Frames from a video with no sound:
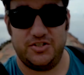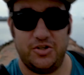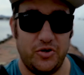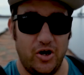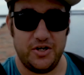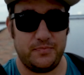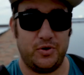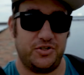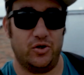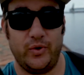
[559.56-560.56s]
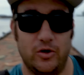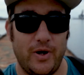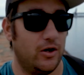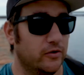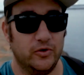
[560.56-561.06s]
Two guys pushing a
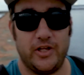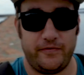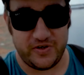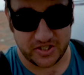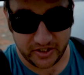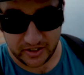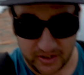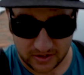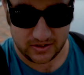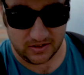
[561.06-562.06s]
wheelbarrow with all their fishing gear.